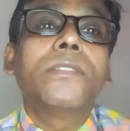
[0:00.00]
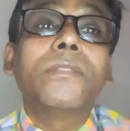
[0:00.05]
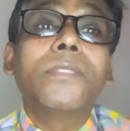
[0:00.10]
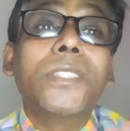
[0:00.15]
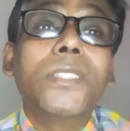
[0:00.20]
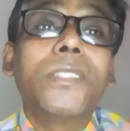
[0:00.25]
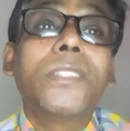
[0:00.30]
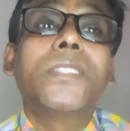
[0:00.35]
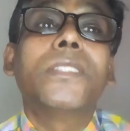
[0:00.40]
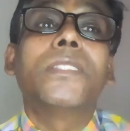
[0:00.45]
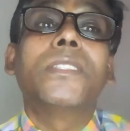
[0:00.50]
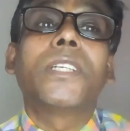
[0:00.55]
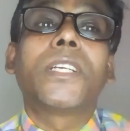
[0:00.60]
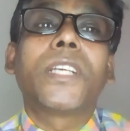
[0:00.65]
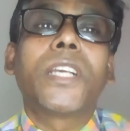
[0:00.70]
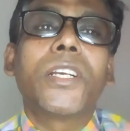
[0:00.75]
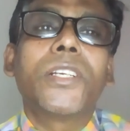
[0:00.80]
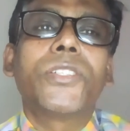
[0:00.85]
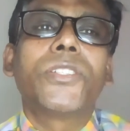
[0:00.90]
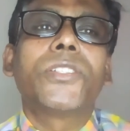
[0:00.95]
This is the
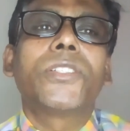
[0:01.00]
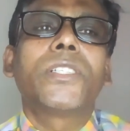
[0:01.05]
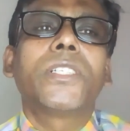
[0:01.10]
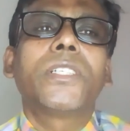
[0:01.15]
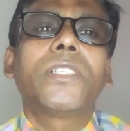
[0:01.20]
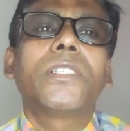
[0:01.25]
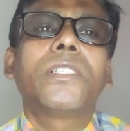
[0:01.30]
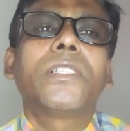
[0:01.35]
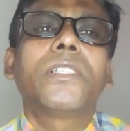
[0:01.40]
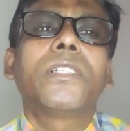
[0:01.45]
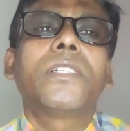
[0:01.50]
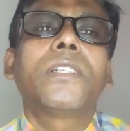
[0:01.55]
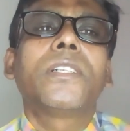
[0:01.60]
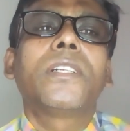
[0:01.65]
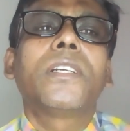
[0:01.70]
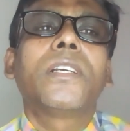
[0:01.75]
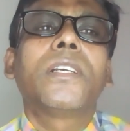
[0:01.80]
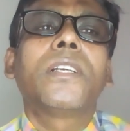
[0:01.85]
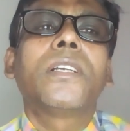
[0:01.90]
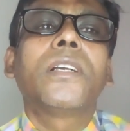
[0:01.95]
question
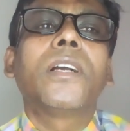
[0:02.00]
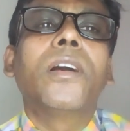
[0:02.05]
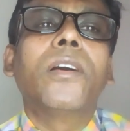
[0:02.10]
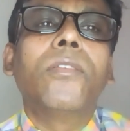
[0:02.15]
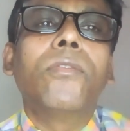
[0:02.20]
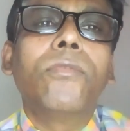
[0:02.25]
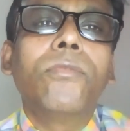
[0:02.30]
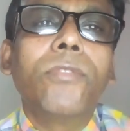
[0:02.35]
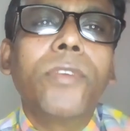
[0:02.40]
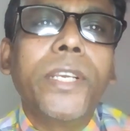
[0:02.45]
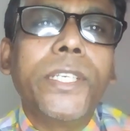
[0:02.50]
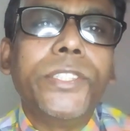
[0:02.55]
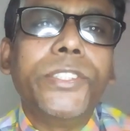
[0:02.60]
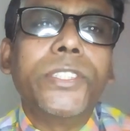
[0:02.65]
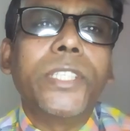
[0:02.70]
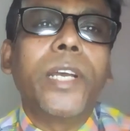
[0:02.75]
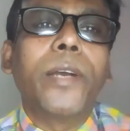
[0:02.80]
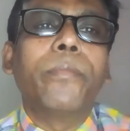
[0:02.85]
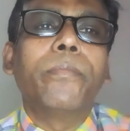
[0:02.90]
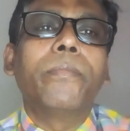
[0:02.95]
of
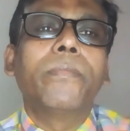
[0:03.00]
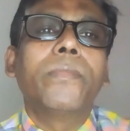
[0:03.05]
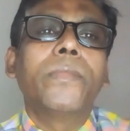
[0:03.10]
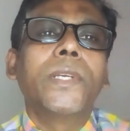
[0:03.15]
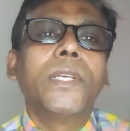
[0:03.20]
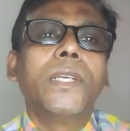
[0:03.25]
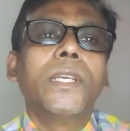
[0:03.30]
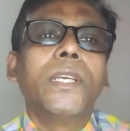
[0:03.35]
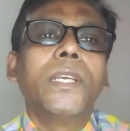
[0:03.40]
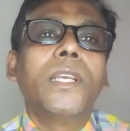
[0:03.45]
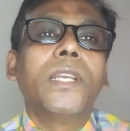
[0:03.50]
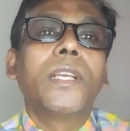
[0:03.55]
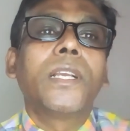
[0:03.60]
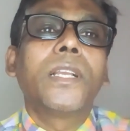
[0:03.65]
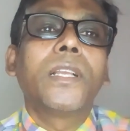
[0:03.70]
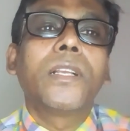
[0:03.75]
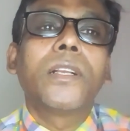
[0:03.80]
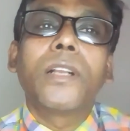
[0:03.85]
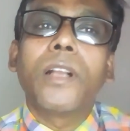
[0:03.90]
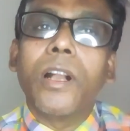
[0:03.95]
exam.
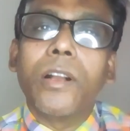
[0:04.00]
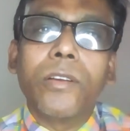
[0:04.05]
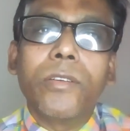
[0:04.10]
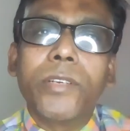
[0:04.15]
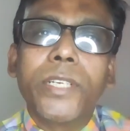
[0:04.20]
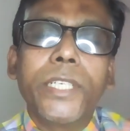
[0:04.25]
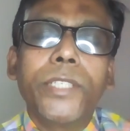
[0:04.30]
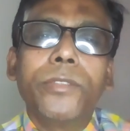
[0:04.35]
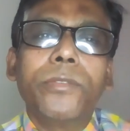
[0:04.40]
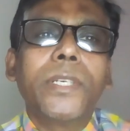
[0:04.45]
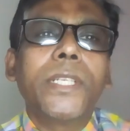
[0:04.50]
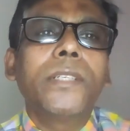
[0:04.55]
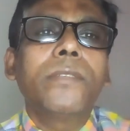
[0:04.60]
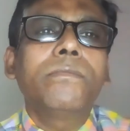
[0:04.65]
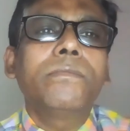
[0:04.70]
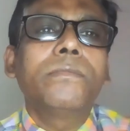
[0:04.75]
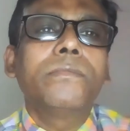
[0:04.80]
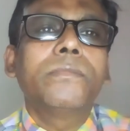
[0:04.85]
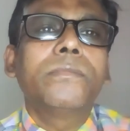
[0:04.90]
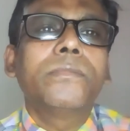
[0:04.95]
Congo red one,
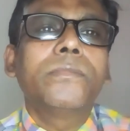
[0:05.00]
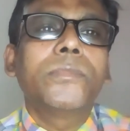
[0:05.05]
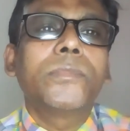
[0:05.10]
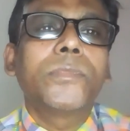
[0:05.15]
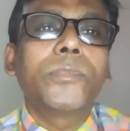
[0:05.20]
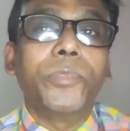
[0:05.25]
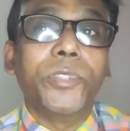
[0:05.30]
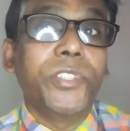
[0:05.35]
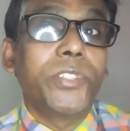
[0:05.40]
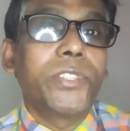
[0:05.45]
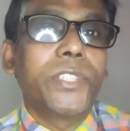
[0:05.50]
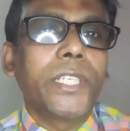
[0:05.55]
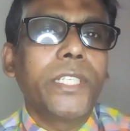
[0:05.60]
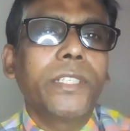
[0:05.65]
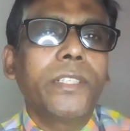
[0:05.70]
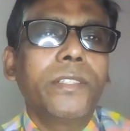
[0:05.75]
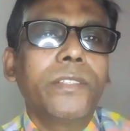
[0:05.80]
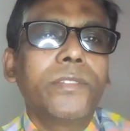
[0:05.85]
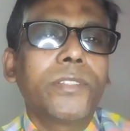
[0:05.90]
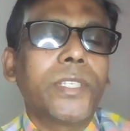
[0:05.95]

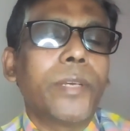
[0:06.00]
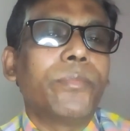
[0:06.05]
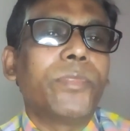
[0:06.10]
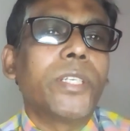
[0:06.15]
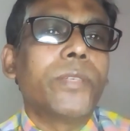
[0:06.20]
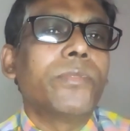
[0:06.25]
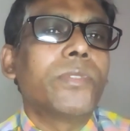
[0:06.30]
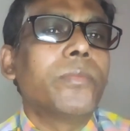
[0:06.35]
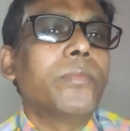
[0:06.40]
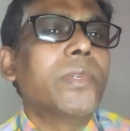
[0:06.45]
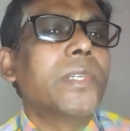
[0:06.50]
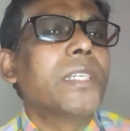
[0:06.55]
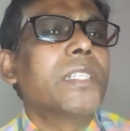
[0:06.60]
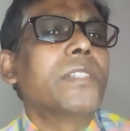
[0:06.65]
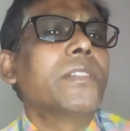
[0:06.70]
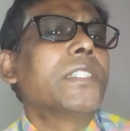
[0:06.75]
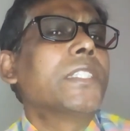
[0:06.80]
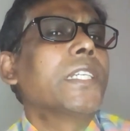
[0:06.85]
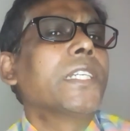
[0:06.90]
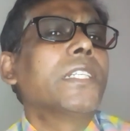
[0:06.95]
Western, sometimes you
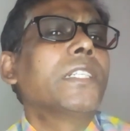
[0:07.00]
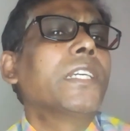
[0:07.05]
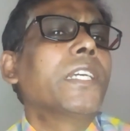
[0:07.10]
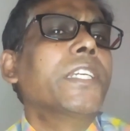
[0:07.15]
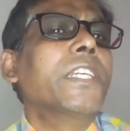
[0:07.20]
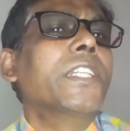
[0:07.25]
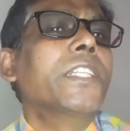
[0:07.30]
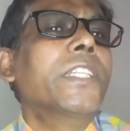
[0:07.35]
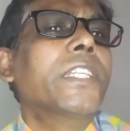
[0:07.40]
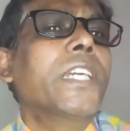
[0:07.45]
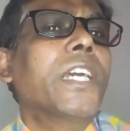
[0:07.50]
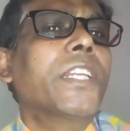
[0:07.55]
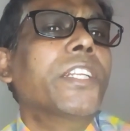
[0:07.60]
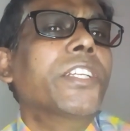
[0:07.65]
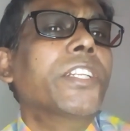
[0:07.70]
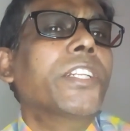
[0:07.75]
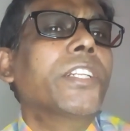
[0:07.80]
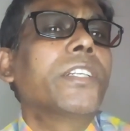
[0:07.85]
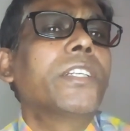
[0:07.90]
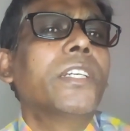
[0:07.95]
may say the Indian
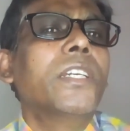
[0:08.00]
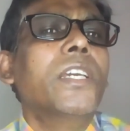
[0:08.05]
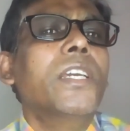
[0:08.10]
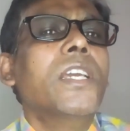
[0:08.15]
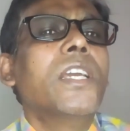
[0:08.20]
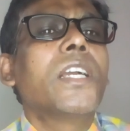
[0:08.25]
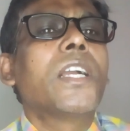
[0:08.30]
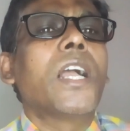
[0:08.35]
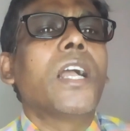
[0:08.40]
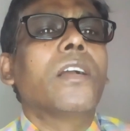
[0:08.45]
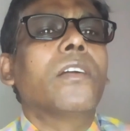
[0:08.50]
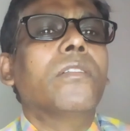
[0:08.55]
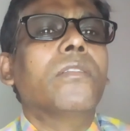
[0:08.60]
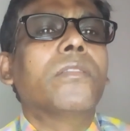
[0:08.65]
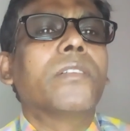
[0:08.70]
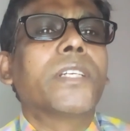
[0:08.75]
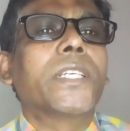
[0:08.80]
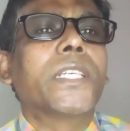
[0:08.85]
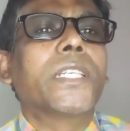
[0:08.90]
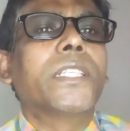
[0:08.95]
in Congo
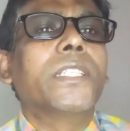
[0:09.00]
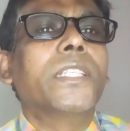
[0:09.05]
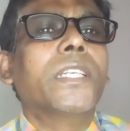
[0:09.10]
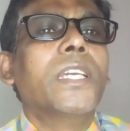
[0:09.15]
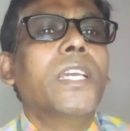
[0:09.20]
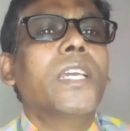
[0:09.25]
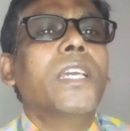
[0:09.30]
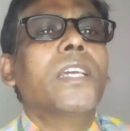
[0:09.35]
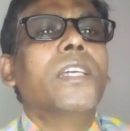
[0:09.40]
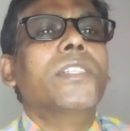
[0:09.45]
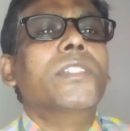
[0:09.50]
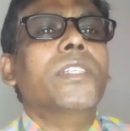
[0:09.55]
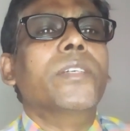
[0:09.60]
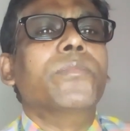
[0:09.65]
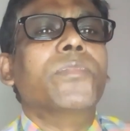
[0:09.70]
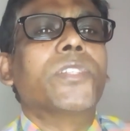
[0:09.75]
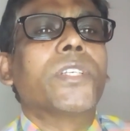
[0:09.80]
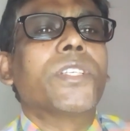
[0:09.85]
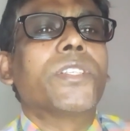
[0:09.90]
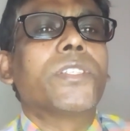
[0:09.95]
red,
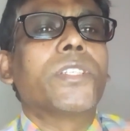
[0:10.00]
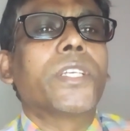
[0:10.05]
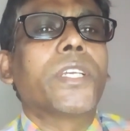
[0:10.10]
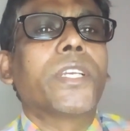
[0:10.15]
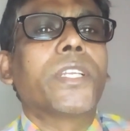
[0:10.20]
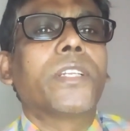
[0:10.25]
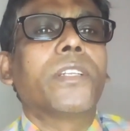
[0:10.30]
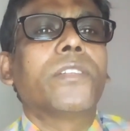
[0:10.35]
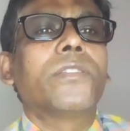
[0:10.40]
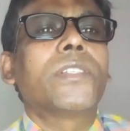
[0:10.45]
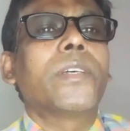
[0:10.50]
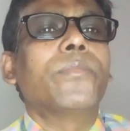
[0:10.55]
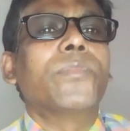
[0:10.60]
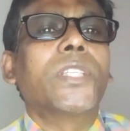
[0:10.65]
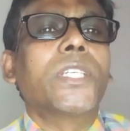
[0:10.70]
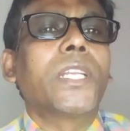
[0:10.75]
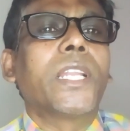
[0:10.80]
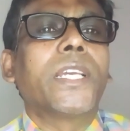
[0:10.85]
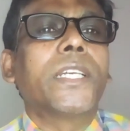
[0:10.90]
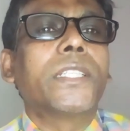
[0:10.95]
James sustain,
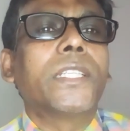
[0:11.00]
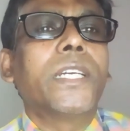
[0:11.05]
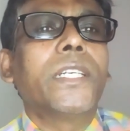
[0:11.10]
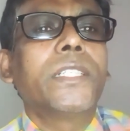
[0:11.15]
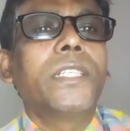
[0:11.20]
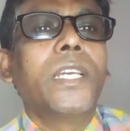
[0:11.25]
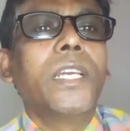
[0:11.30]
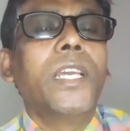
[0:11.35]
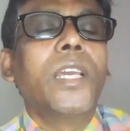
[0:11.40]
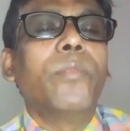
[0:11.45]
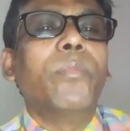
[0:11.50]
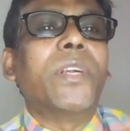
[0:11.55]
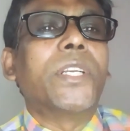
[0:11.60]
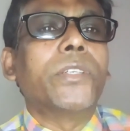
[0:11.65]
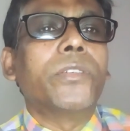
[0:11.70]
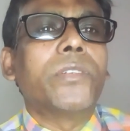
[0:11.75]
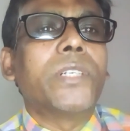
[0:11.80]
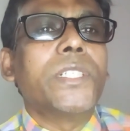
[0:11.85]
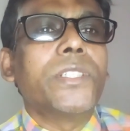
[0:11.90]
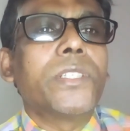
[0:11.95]
something like that, but
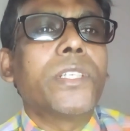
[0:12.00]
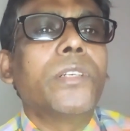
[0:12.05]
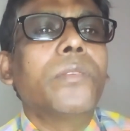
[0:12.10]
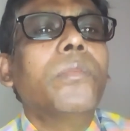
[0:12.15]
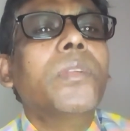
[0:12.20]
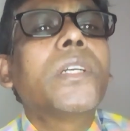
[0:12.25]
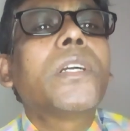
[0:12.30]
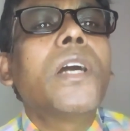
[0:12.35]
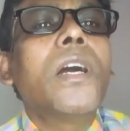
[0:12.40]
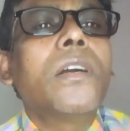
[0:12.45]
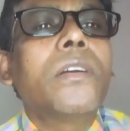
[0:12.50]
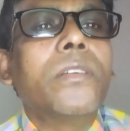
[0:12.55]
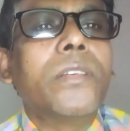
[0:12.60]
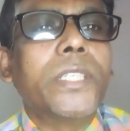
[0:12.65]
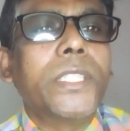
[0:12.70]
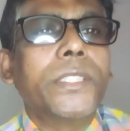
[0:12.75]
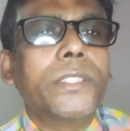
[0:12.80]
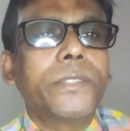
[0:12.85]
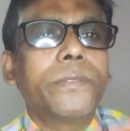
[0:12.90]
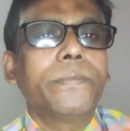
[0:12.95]
your answer will be Congo
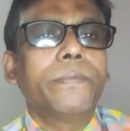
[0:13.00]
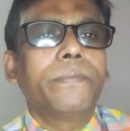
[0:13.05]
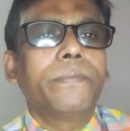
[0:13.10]
red.